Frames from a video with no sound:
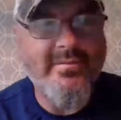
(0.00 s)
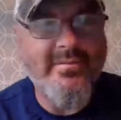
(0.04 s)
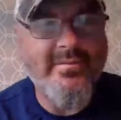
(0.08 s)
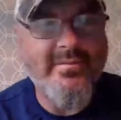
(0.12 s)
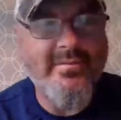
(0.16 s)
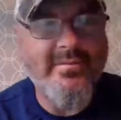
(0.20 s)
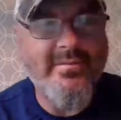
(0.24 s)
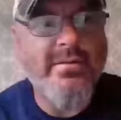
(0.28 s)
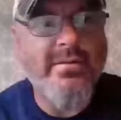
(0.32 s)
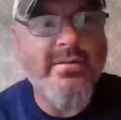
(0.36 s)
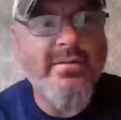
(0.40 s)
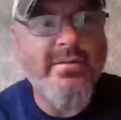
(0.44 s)

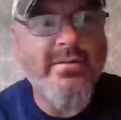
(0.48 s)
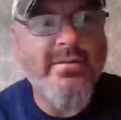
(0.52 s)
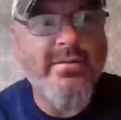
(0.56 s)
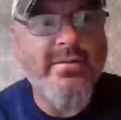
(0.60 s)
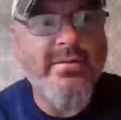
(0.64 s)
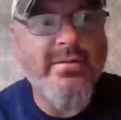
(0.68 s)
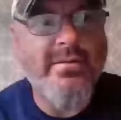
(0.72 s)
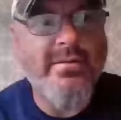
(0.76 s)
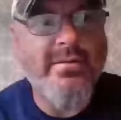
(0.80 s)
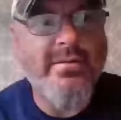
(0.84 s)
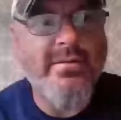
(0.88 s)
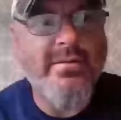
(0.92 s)
Very,
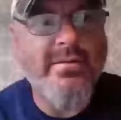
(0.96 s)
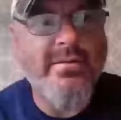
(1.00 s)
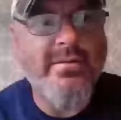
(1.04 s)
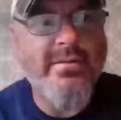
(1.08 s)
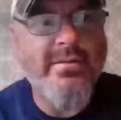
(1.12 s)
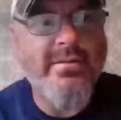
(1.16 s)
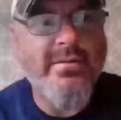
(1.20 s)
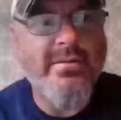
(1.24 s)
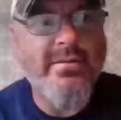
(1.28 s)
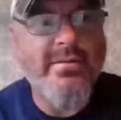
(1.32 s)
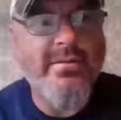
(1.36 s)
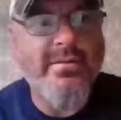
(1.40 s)
very long
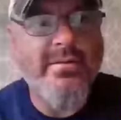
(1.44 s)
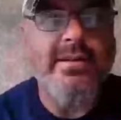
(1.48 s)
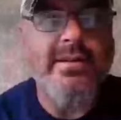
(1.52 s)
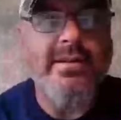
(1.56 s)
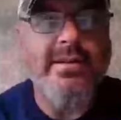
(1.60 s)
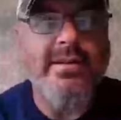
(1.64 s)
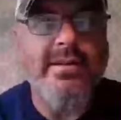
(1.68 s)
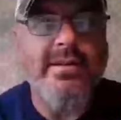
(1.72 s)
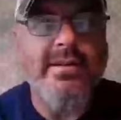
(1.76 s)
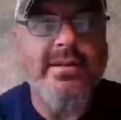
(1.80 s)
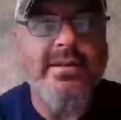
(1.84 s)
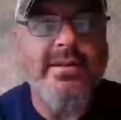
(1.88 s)
3
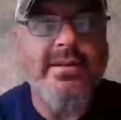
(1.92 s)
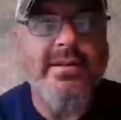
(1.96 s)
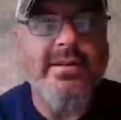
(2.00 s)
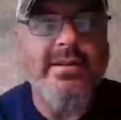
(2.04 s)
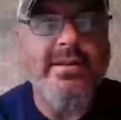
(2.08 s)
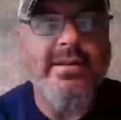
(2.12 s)
days.